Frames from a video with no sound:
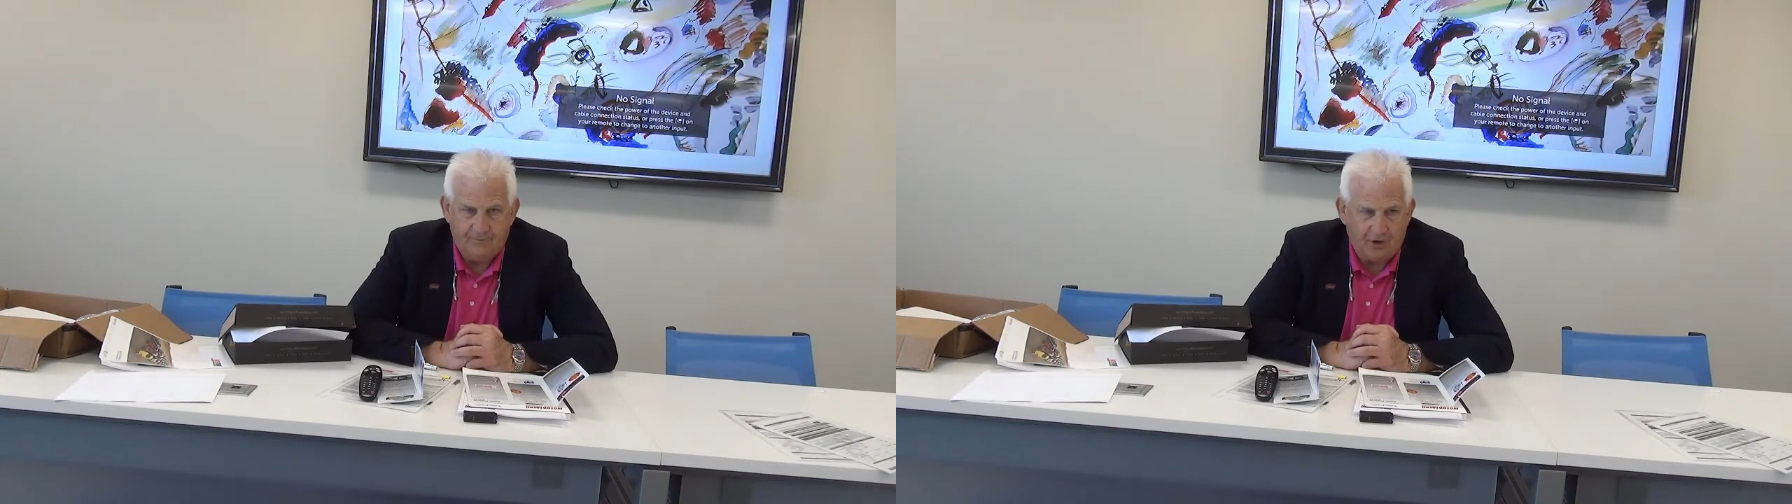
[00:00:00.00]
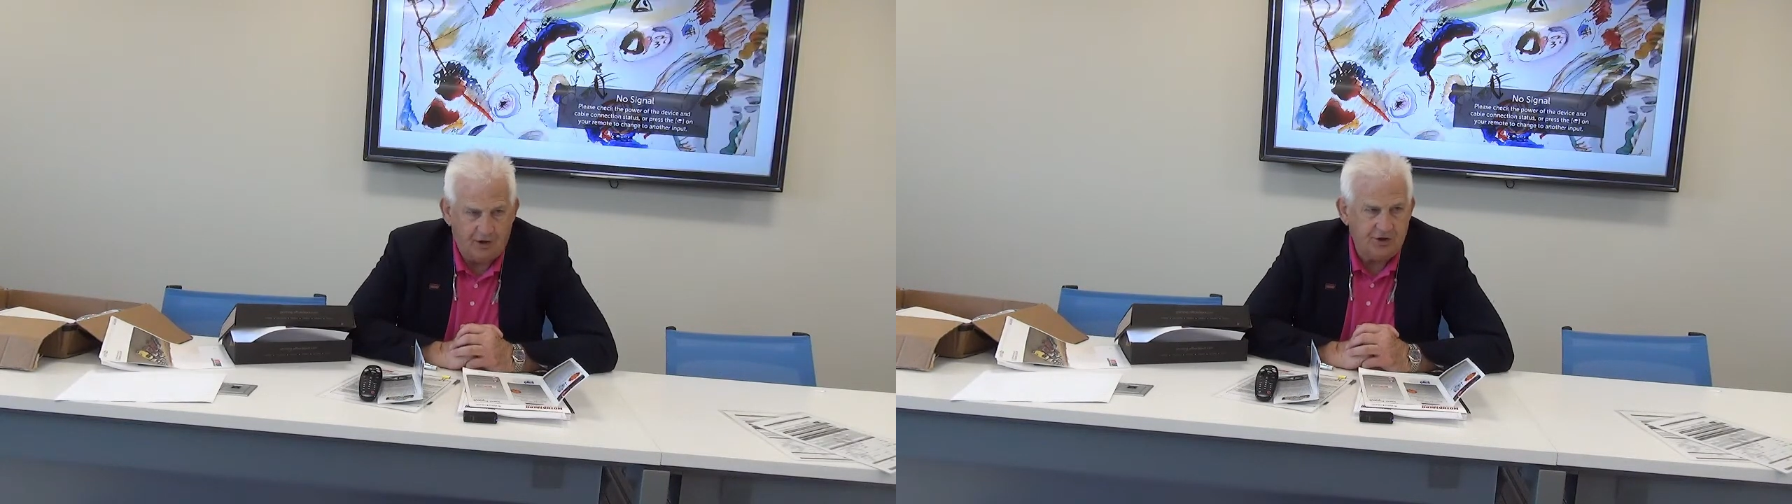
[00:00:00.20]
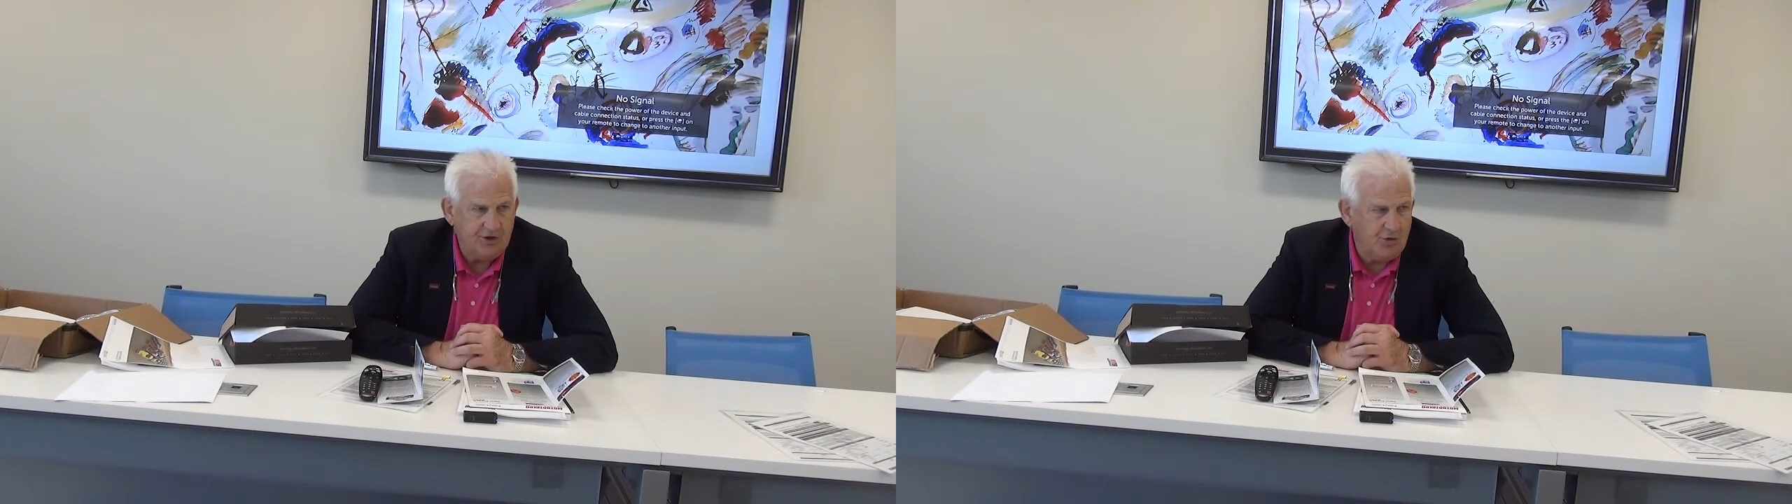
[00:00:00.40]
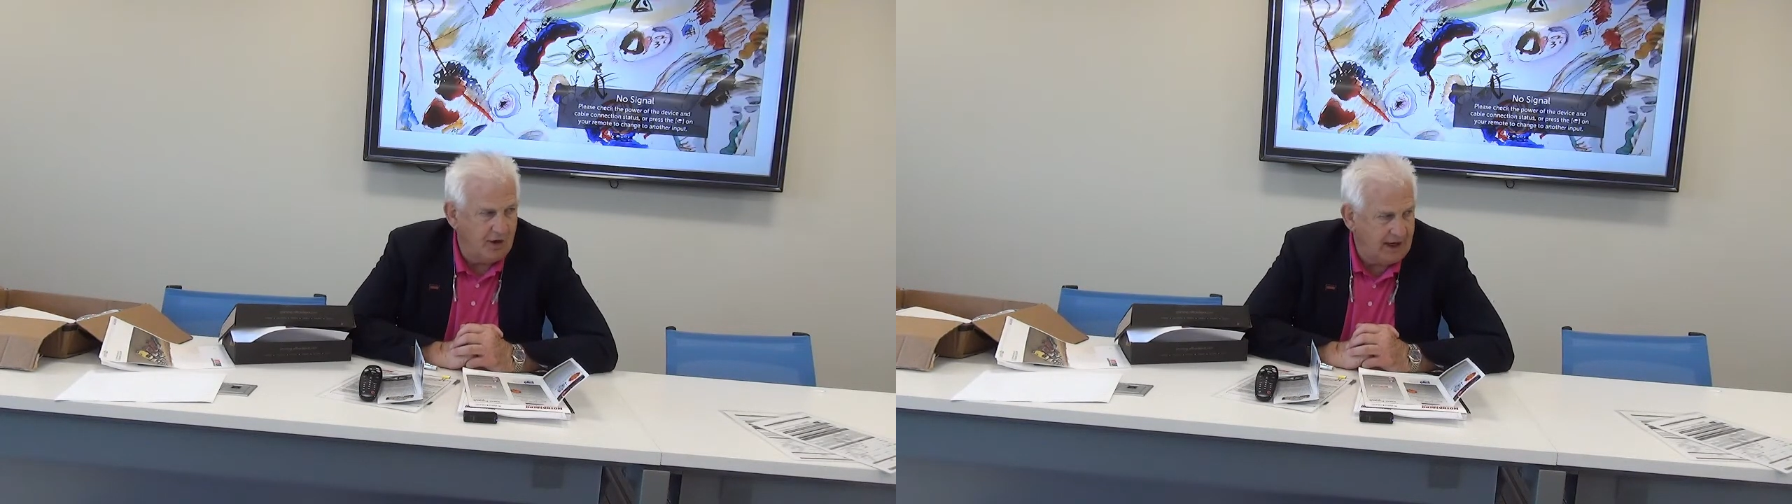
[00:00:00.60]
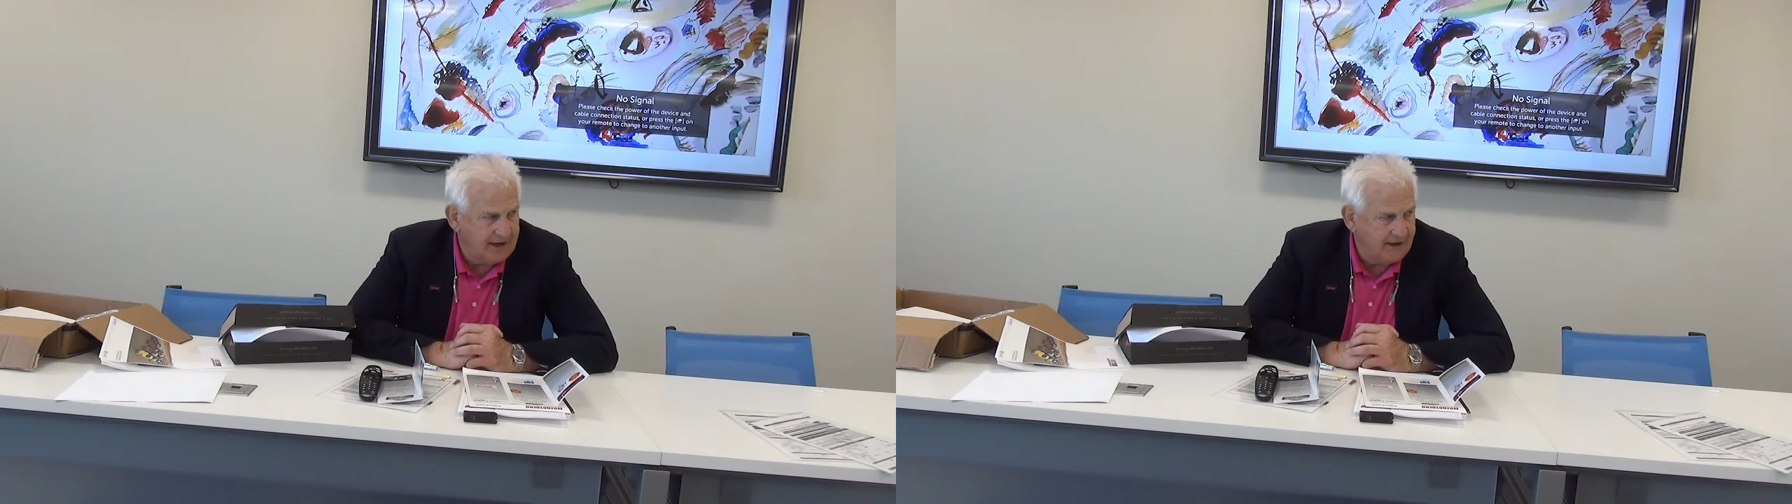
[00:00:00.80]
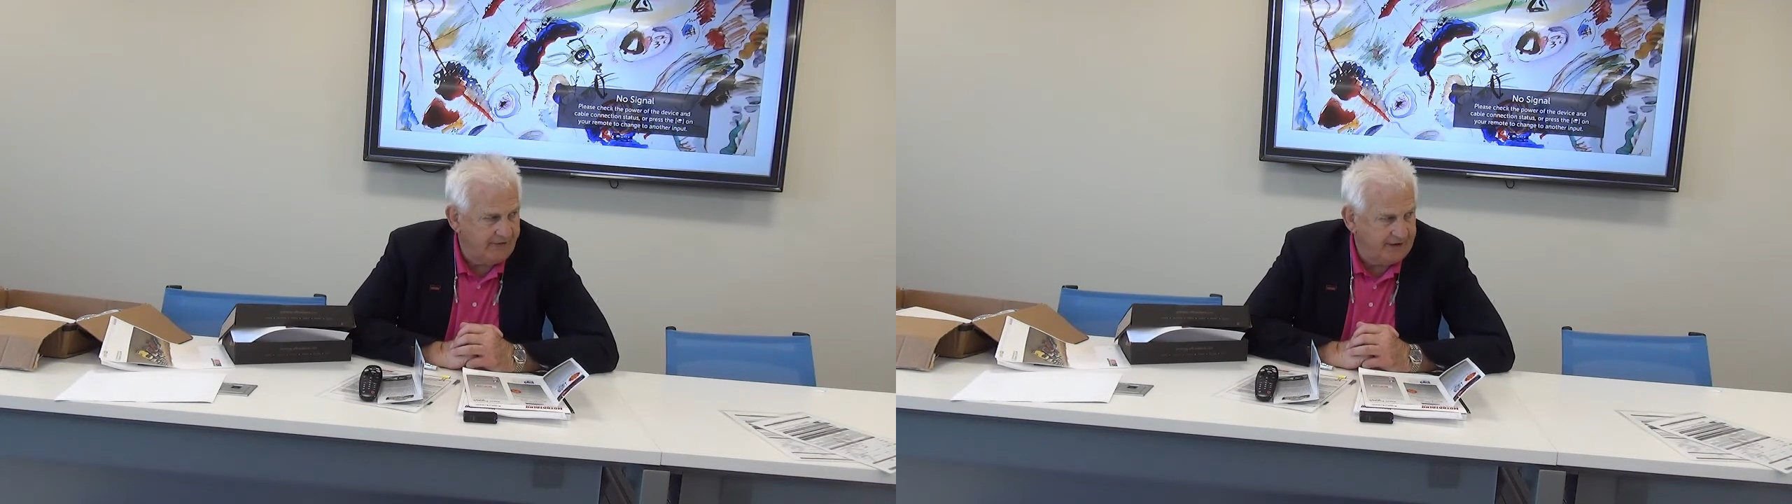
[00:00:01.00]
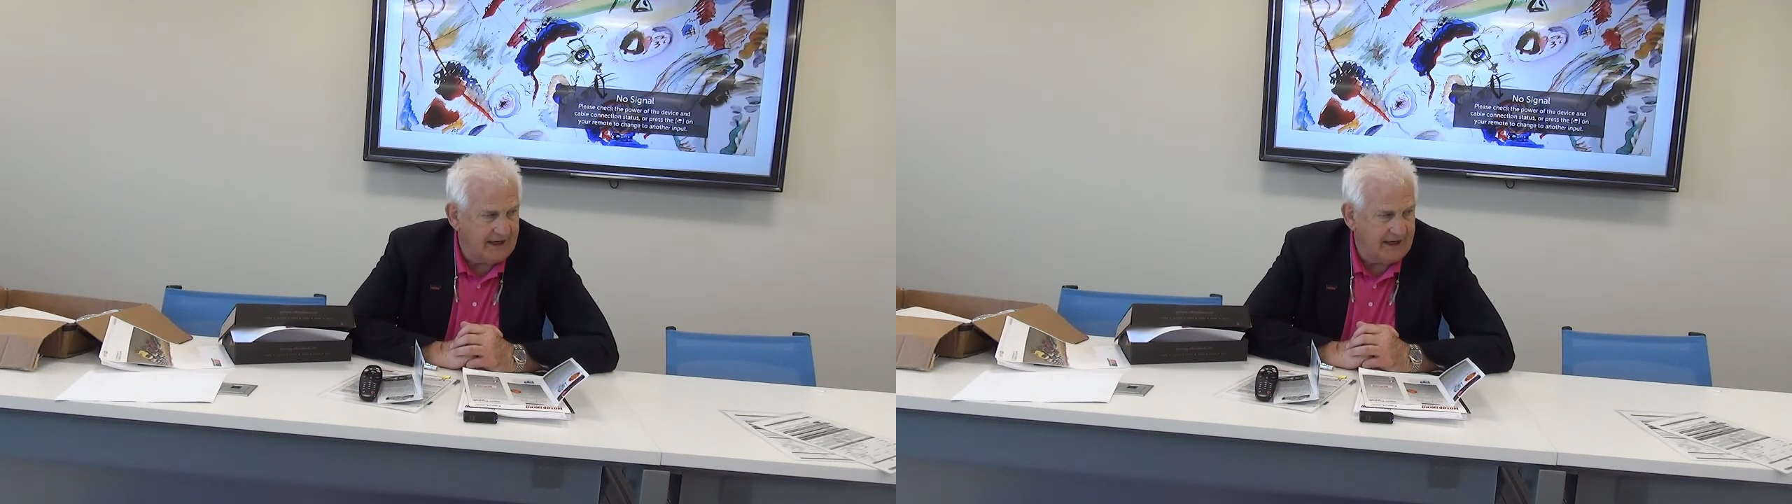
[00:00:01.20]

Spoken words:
on a new Honda that